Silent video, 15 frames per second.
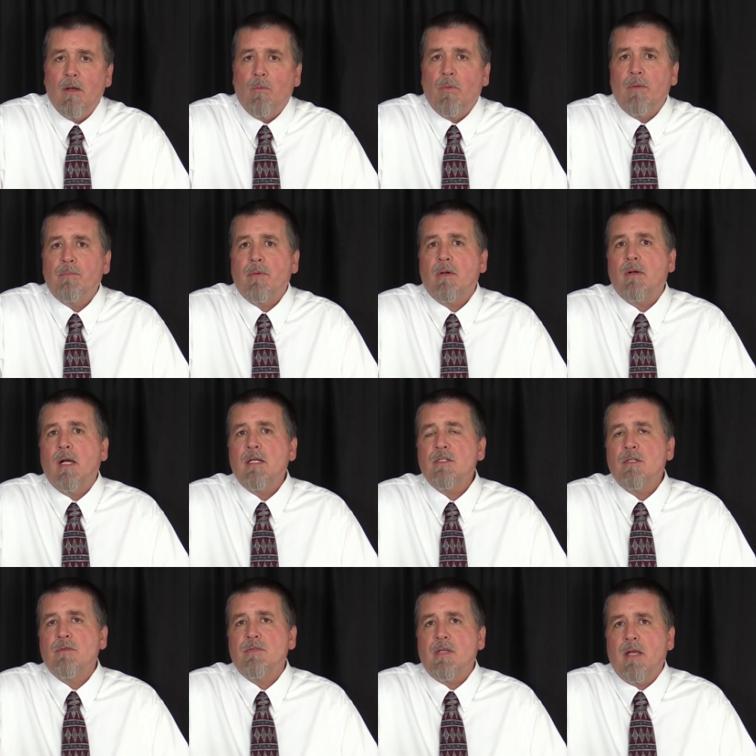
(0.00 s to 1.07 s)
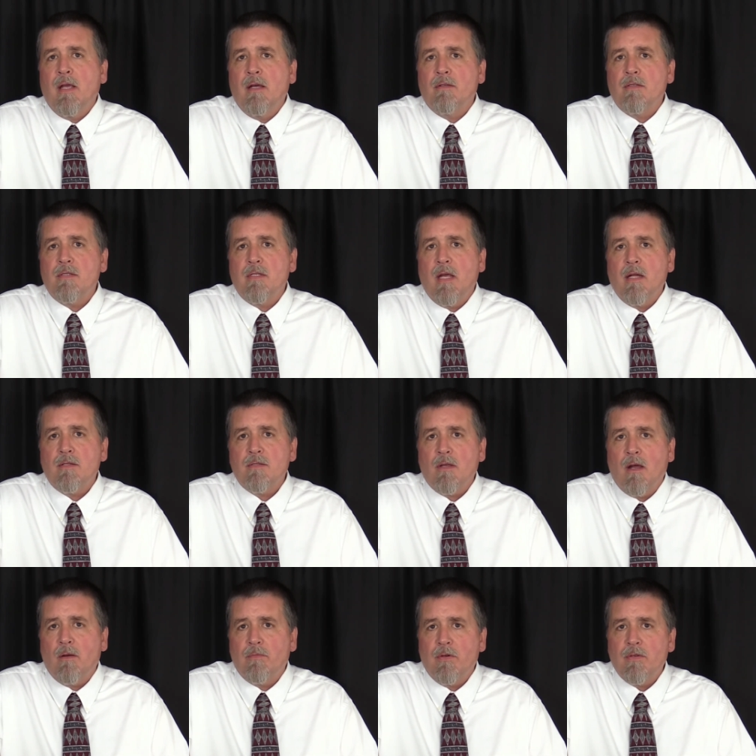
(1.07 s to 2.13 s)
When progressives end state
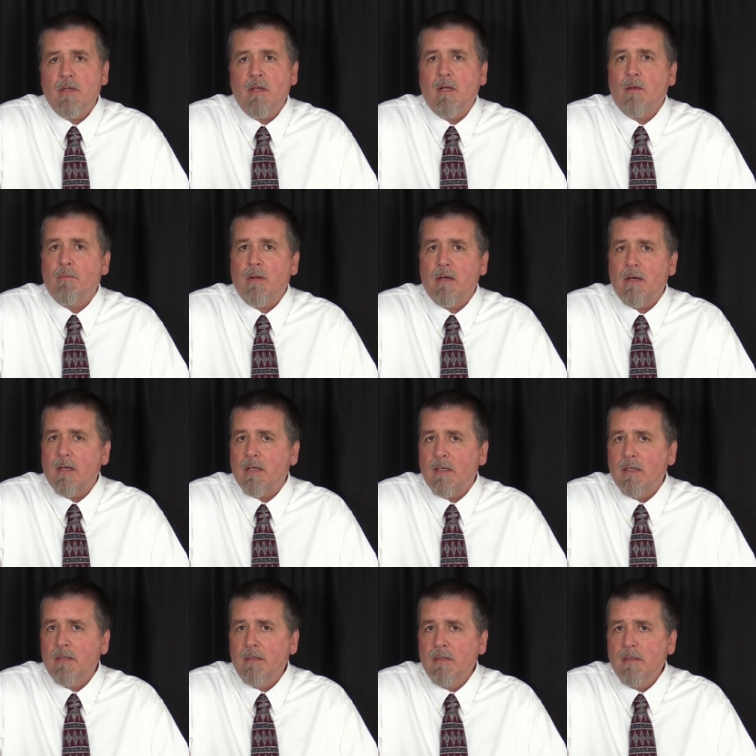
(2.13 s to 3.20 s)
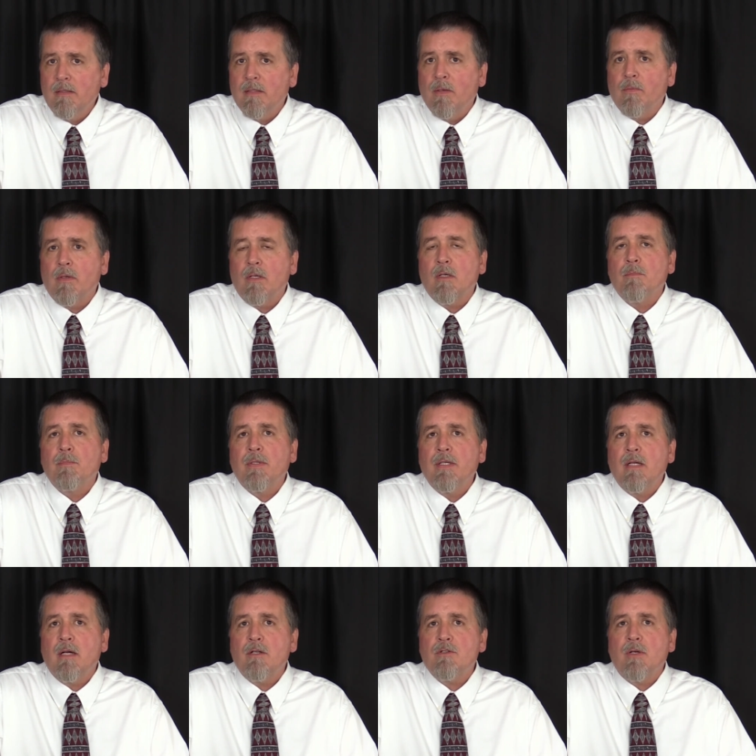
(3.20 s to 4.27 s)
sovereignty in America, they will complete
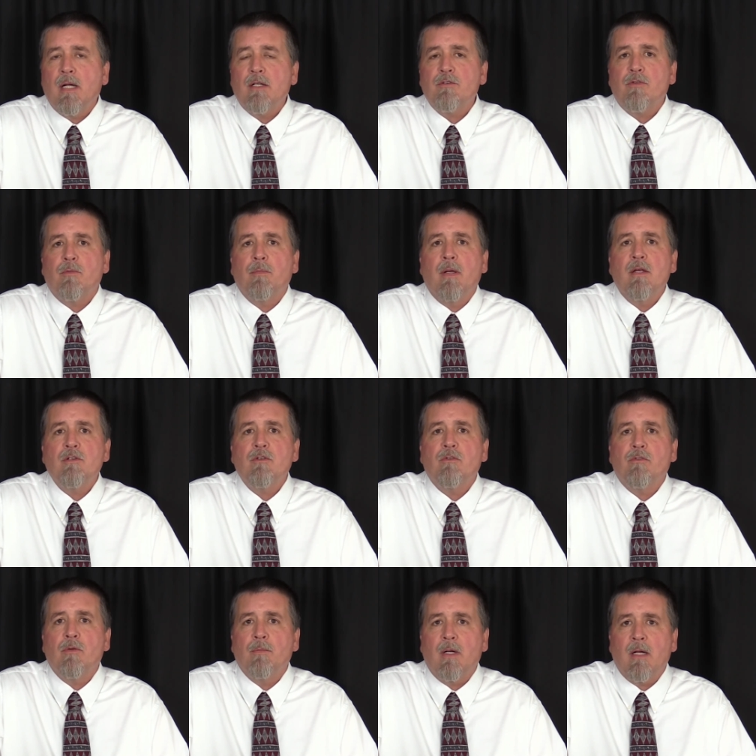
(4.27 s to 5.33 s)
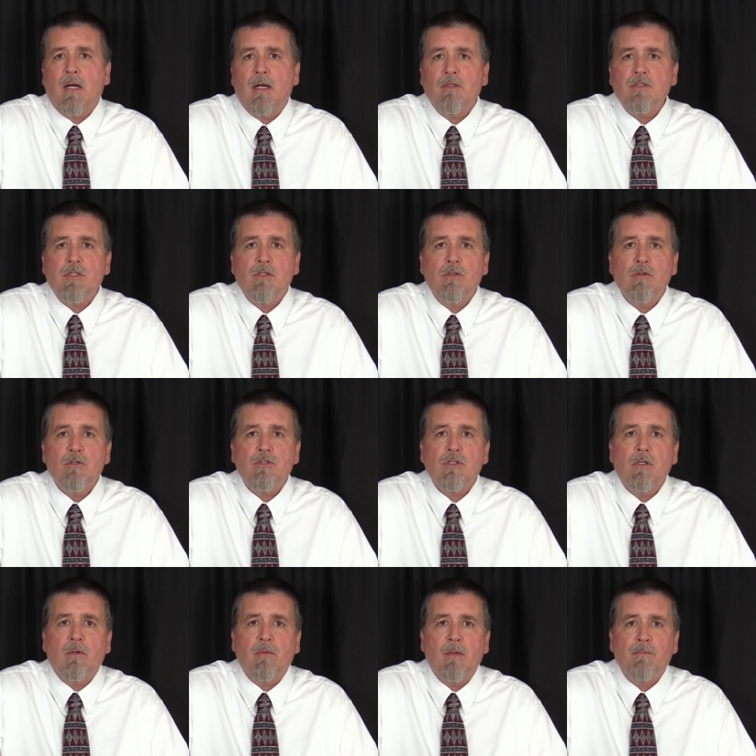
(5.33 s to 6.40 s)
our transformation from a
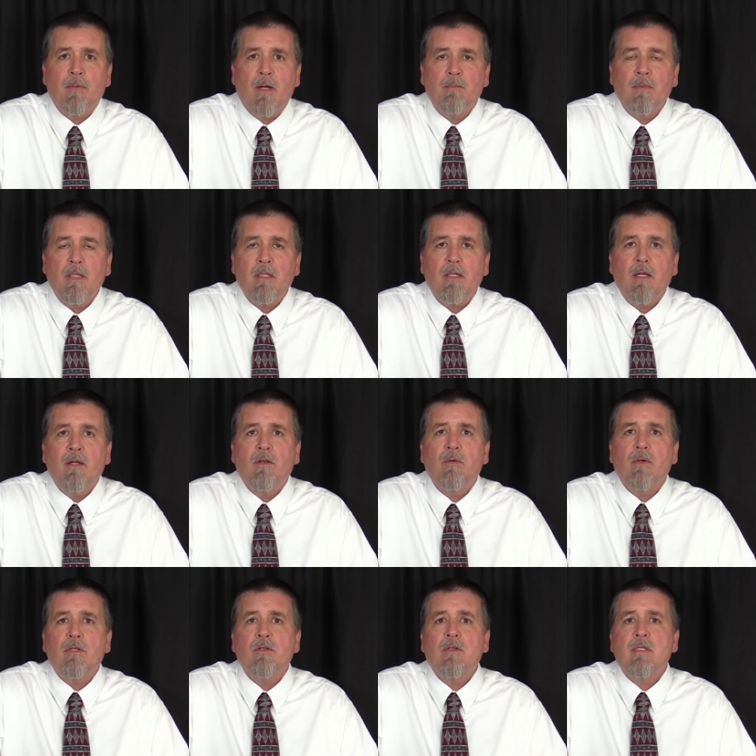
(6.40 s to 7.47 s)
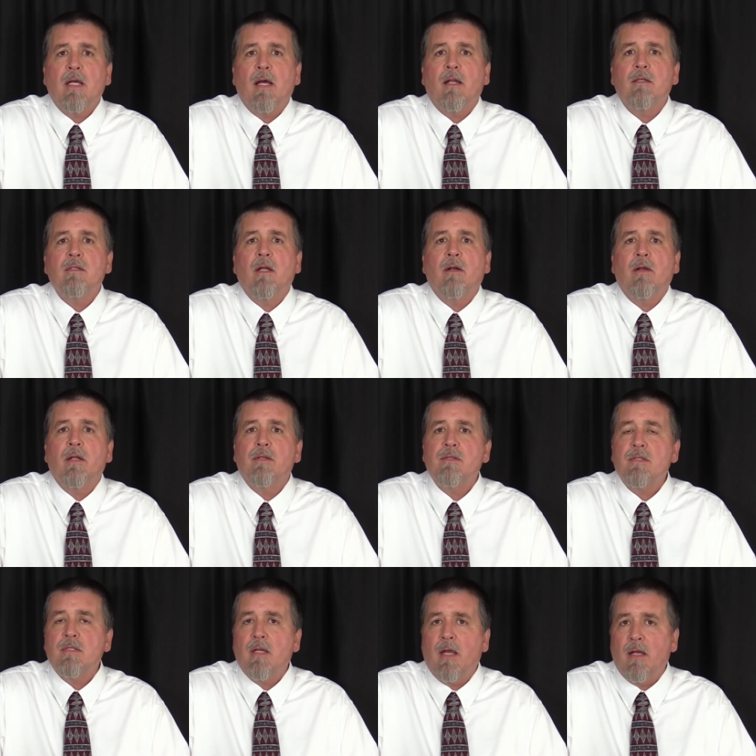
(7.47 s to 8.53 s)
constitutional republic into a totalitarian
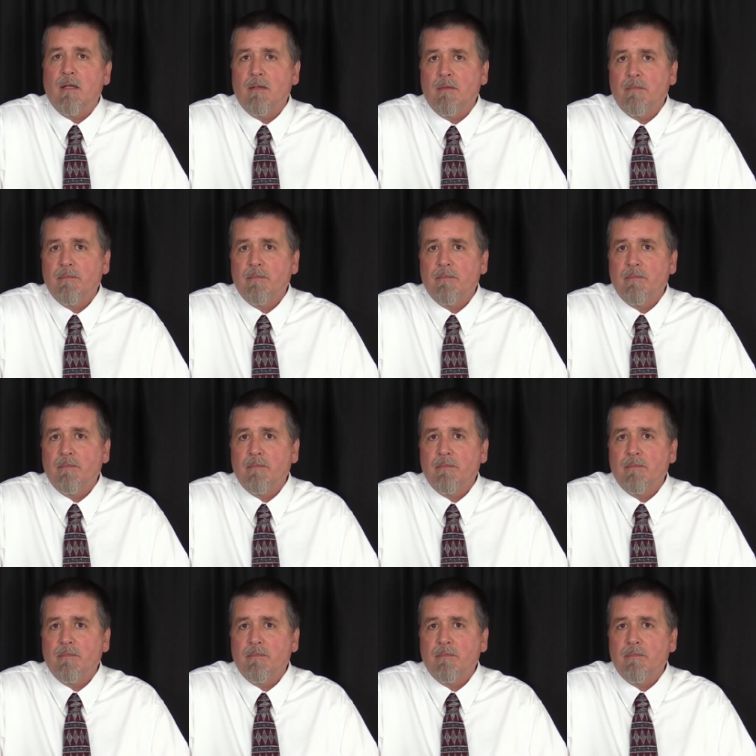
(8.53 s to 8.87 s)
state.